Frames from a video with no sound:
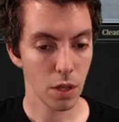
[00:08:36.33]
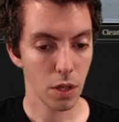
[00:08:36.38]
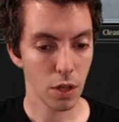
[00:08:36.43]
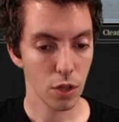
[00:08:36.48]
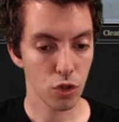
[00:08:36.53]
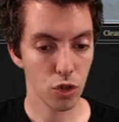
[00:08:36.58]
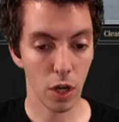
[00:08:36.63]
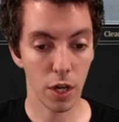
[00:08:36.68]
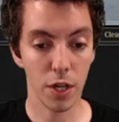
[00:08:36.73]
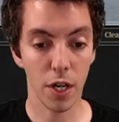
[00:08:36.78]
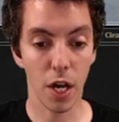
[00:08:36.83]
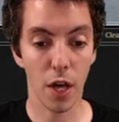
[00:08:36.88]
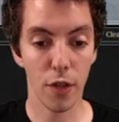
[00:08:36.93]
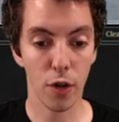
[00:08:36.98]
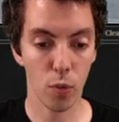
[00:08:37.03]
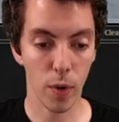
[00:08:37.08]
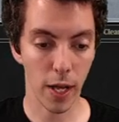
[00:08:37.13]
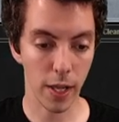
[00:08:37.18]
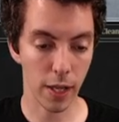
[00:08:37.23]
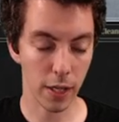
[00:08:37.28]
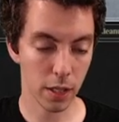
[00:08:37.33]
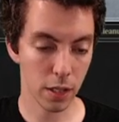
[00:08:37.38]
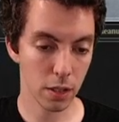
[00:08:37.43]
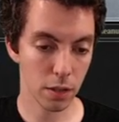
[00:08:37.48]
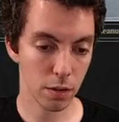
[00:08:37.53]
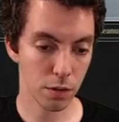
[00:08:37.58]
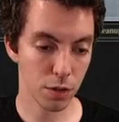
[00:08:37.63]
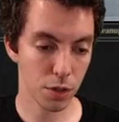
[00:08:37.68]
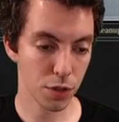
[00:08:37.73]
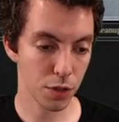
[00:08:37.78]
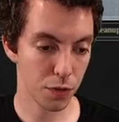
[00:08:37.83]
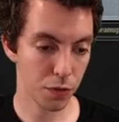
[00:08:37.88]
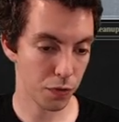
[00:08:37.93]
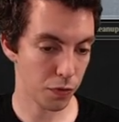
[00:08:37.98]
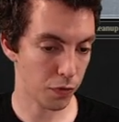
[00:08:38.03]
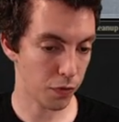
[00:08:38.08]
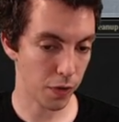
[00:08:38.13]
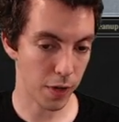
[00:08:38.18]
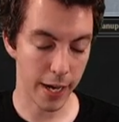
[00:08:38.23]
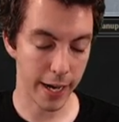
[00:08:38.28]
Draw another relic, which is
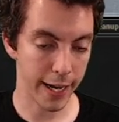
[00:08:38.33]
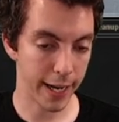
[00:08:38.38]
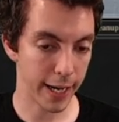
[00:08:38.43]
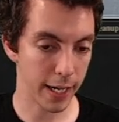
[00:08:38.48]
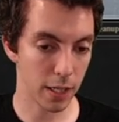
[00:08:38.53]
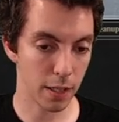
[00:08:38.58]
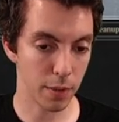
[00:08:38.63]
fine.